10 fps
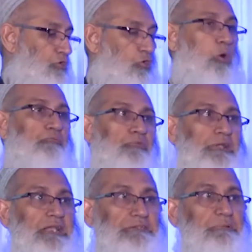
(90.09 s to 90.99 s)
Drop
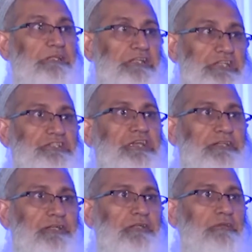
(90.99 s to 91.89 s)
1 has been
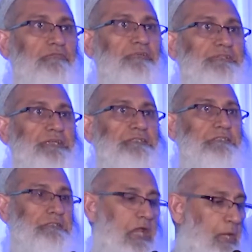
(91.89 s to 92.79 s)
initiated, which is
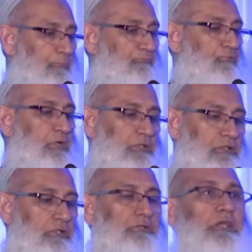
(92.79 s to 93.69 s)
type
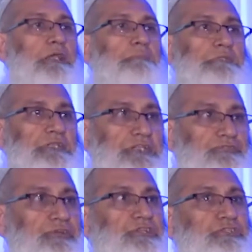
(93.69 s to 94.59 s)
1
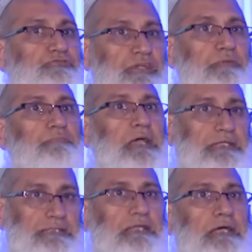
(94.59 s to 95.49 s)
diabetes registry in
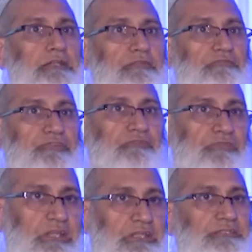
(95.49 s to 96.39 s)
Pakistan.
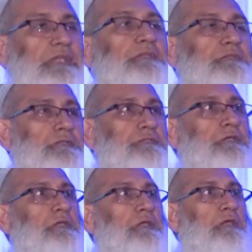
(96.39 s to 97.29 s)
50 centers,
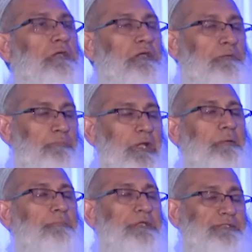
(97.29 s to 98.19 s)

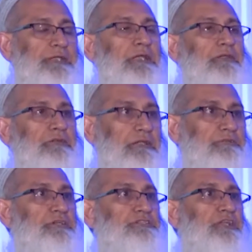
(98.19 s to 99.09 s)
primary, secondary, and
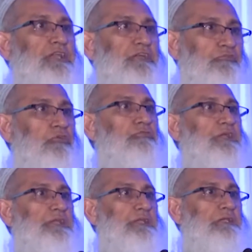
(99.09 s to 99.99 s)
tertiary, have
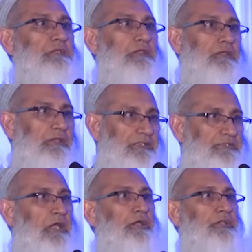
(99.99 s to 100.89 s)
already
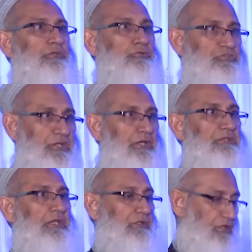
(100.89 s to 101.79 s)
started to share
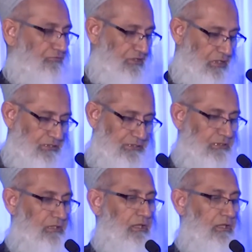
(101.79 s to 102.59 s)
data with us.